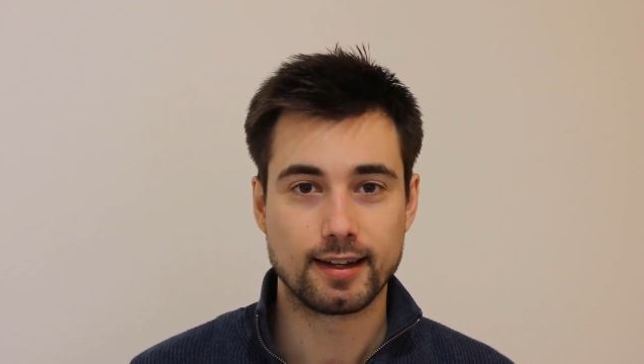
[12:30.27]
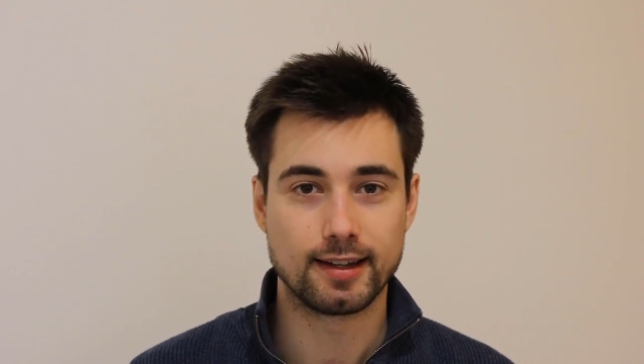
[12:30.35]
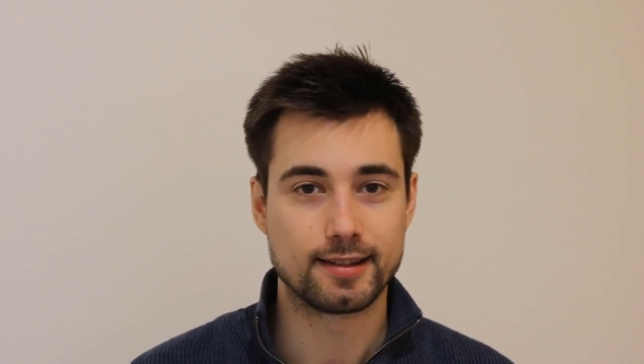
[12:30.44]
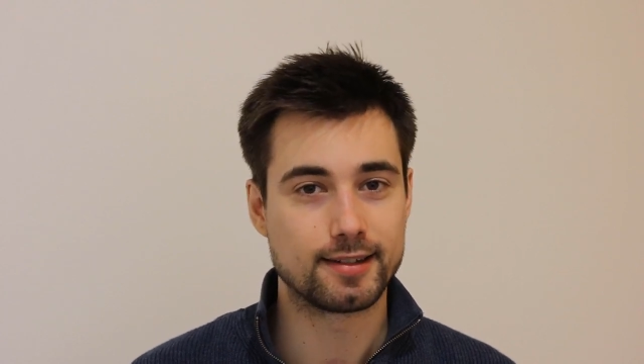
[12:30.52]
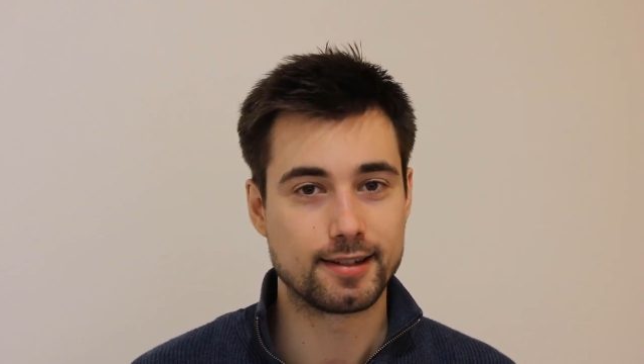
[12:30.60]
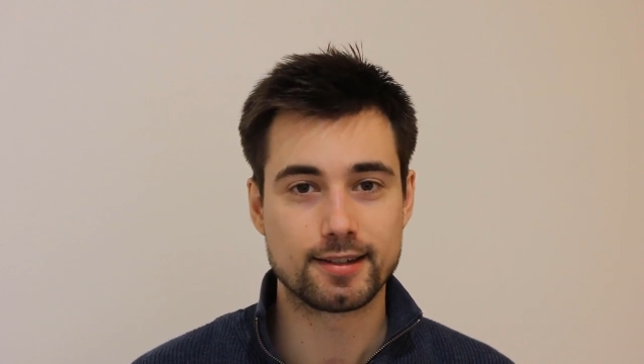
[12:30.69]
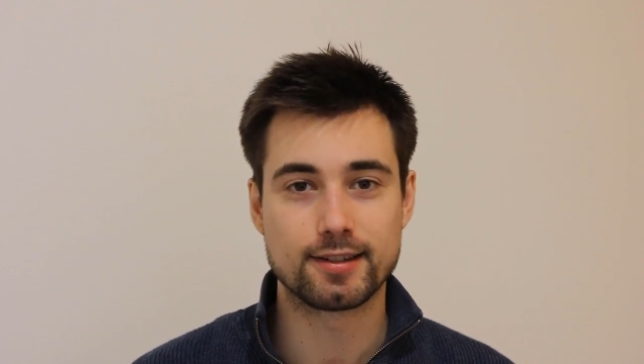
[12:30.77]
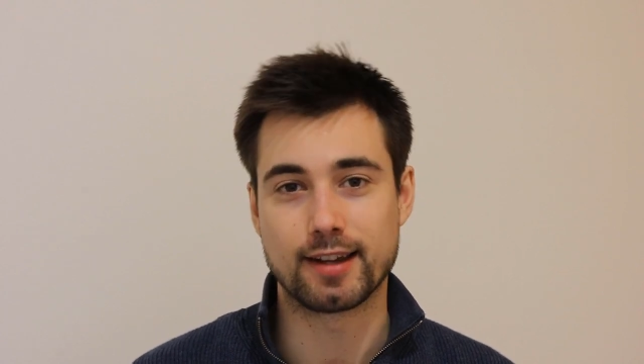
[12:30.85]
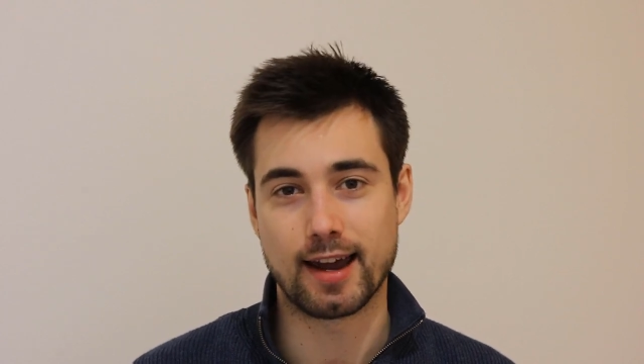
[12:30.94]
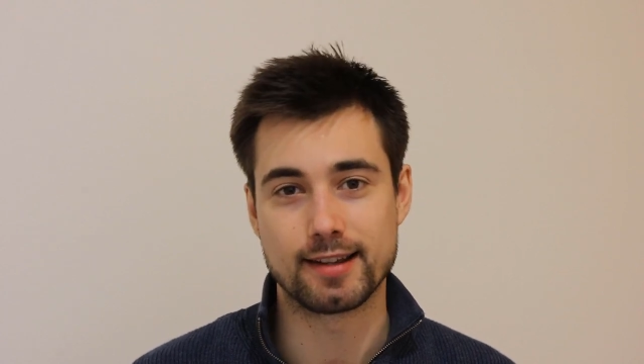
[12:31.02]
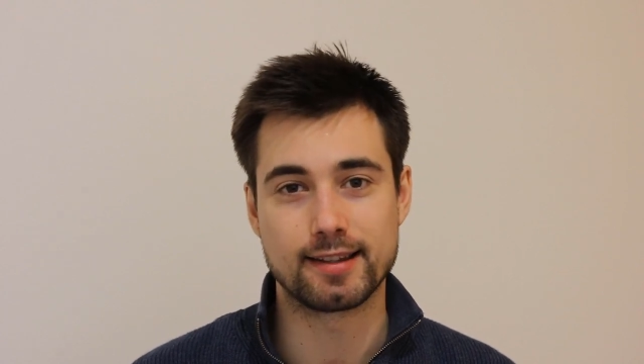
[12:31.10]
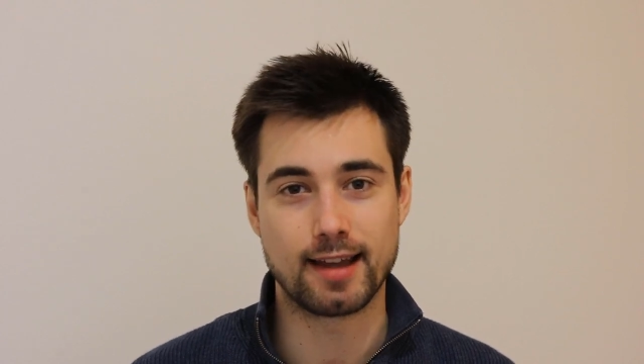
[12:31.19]
It's just the
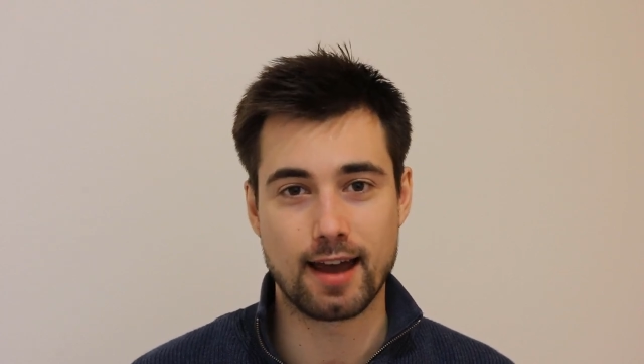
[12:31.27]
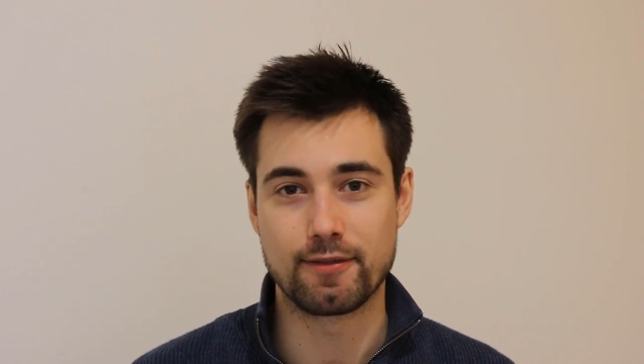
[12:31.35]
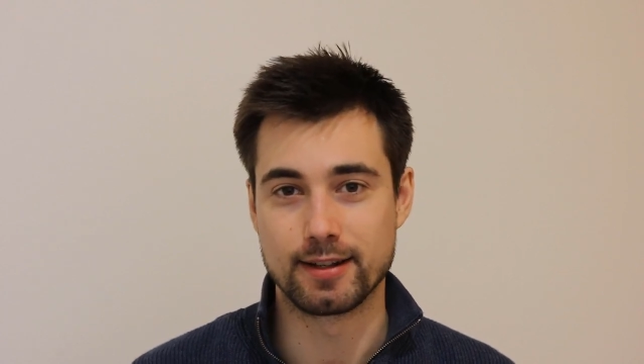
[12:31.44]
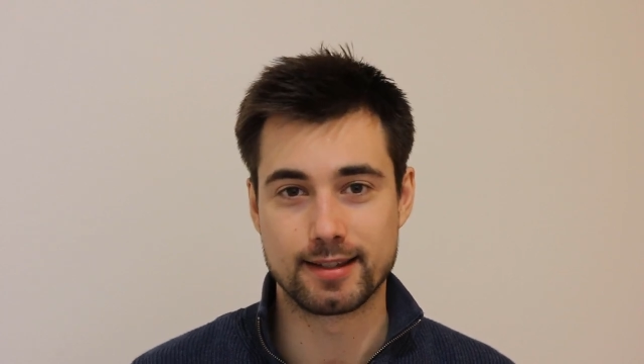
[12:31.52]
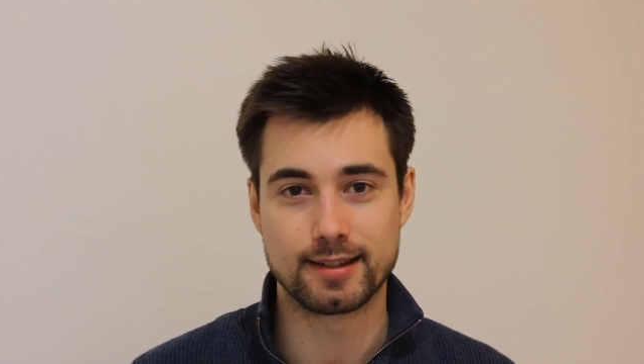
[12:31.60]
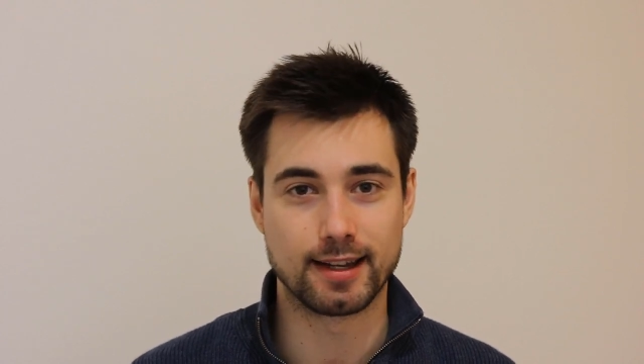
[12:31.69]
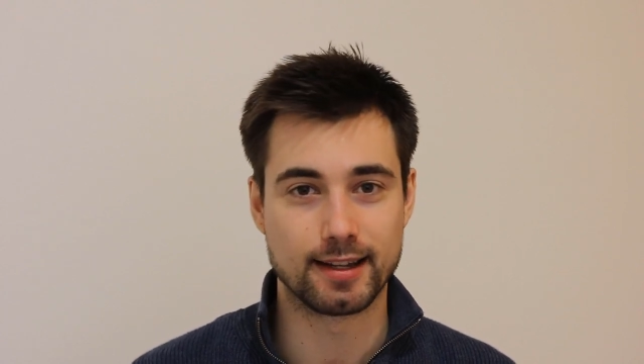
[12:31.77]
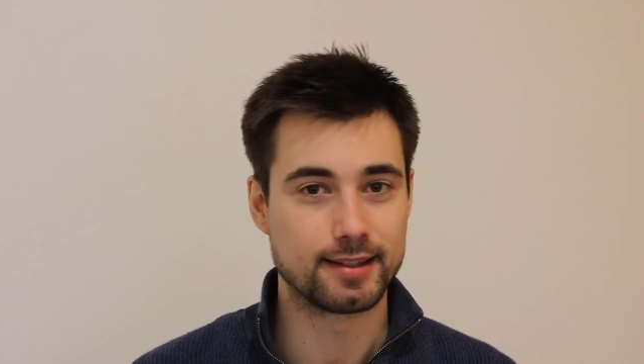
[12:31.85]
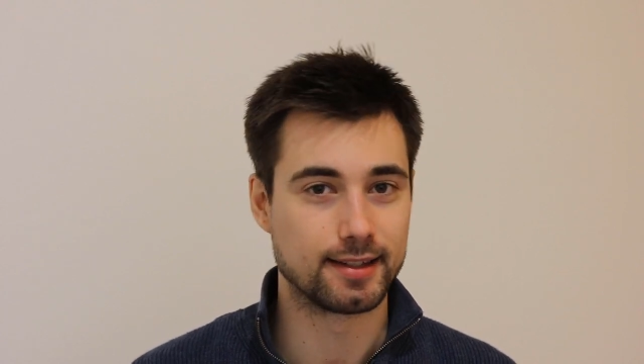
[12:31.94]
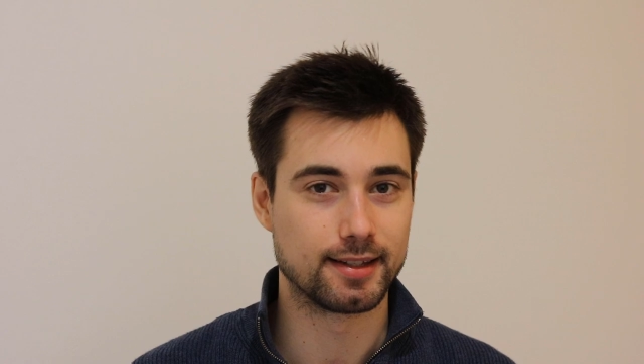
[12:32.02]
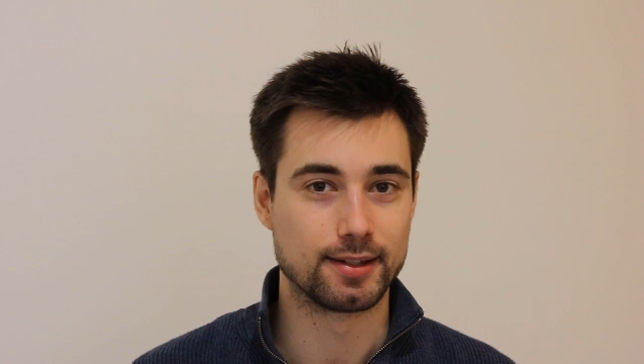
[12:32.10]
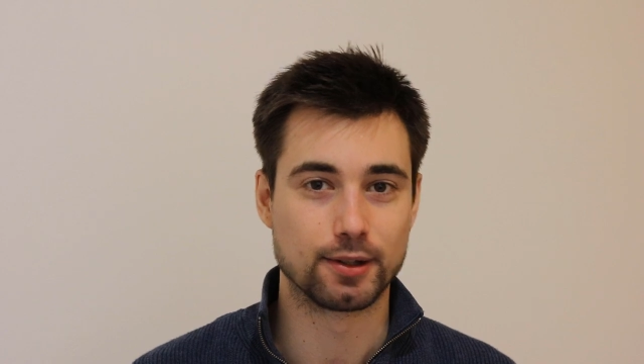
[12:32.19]
case that Evans thinks this is